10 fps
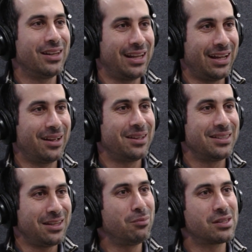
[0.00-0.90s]
the
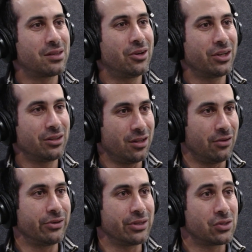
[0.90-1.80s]
team-based learning
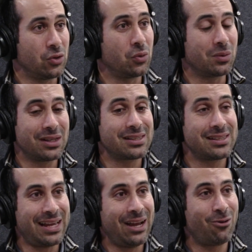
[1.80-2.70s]
delivery. So this
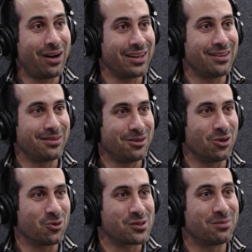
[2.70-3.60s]
is how I,
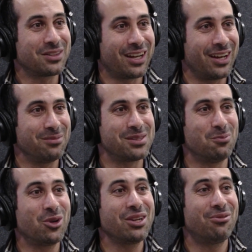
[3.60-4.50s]
sometimes
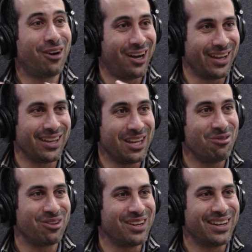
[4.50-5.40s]
modify
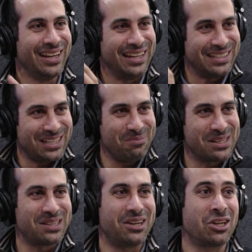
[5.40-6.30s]
even
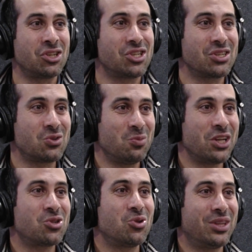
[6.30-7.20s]
team-based learning just to
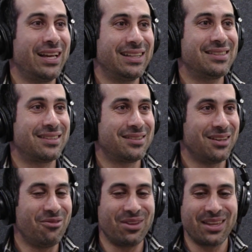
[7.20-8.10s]
make sure that
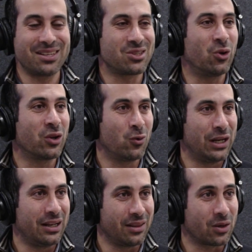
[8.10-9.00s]
everything is going
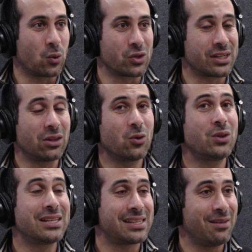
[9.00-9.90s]
well in the course. I do
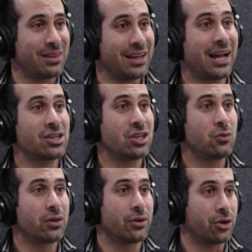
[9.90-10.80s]
the same thing actually
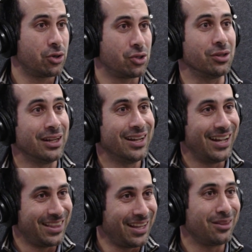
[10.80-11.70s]
with recursion
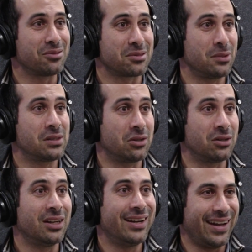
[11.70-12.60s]
at the end of the
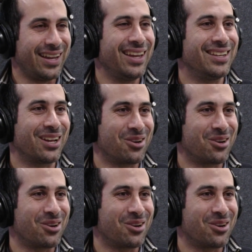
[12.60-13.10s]
semester. Again, the